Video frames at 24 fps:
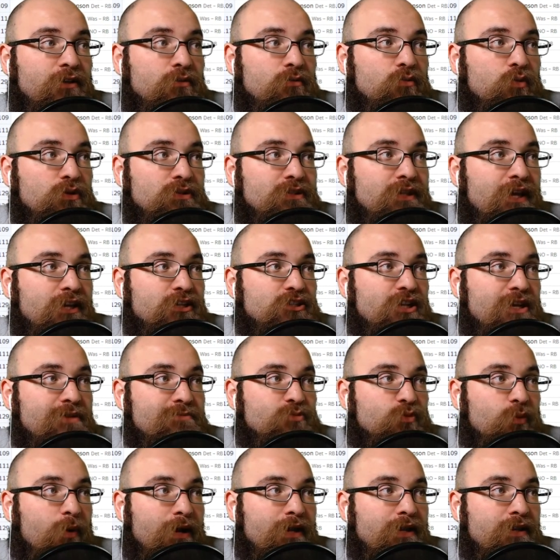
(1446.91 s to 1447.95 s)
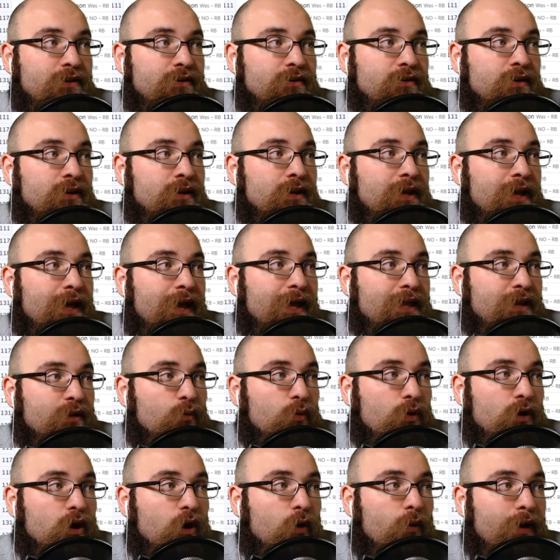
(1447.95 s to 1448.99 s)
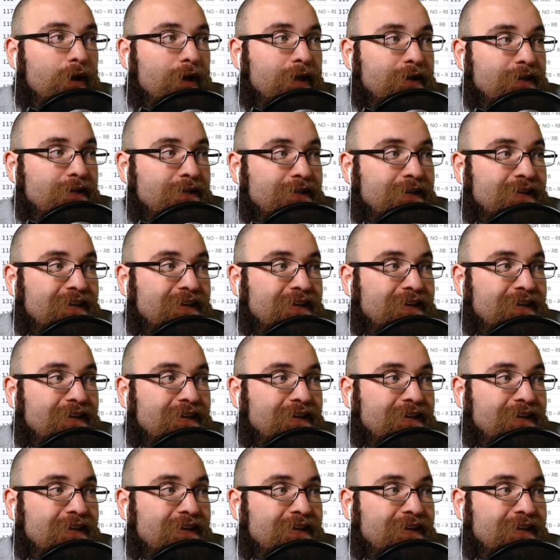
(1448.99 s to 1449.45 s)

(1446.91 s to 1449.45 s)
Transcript: We'll take James White here, and then we'll go ahead and